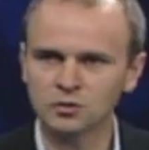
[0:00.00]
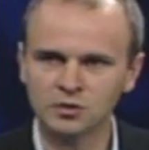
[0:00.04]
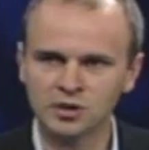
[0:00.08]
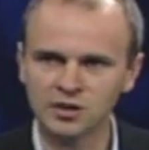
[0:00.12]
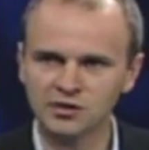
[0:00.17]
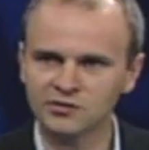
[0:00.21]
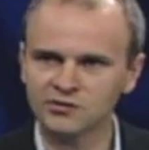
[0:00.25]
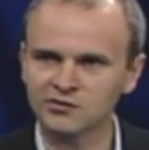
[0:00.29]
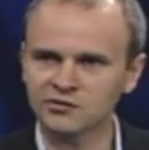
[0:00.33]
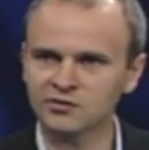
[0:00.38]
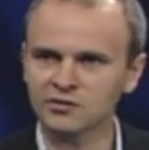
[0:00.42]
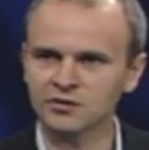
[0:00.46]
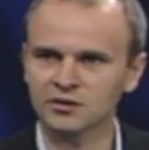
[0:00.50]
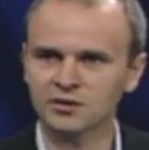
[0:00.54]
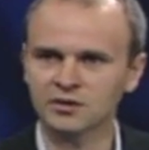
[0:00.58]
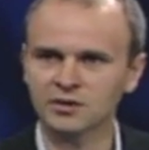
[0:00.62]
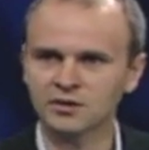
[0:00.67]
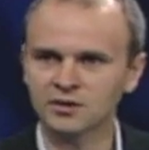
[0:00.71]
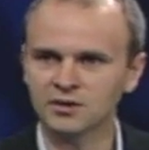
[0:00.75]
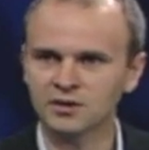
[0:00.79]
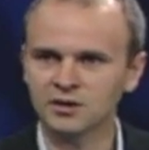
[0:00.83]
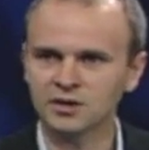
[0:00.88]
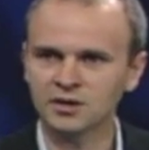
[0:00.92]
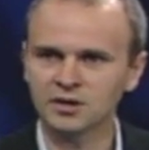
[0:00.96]
units?
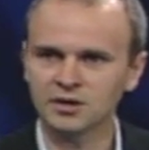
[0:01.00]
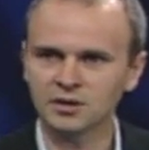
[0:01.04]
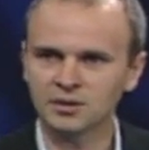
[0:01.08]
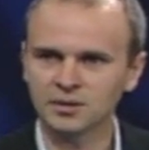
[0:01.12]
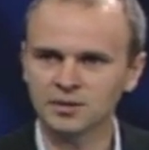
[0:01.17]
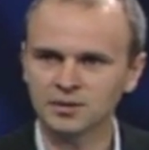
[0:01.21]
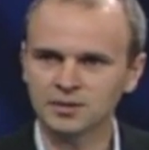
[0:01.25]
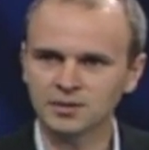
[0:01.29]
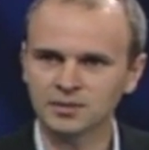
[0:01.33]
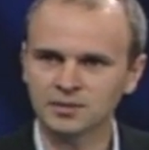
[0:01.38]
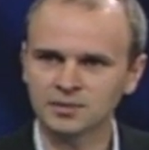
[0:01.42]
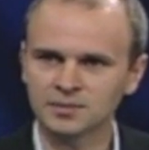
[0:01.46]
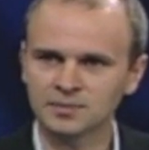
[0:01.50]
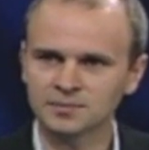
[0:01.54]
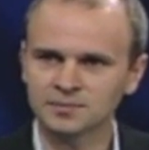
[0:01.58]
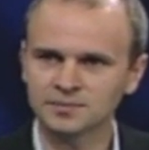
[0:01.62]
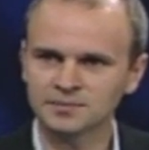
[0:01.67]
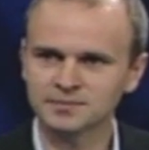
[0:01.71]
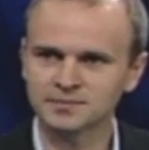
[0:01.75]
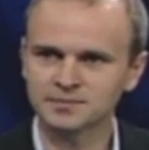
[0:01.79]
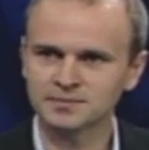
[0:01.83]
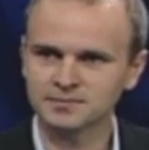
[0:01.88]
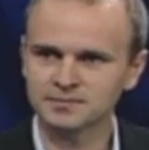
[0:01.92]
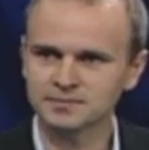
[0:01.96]
I see.
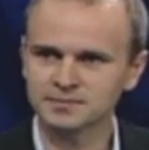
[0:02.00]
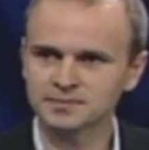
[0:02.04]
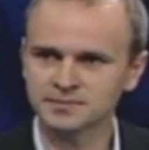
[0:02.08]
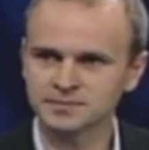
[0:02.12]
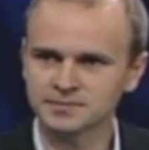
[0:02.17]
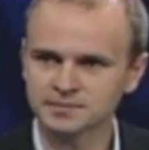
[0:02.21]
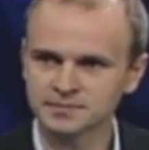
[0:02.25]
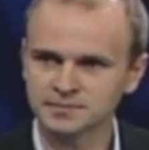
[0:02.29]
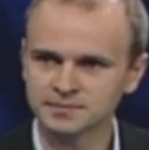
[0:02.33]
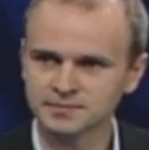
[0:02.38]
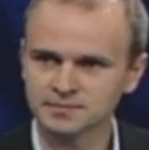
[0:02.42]
Okay, well, that's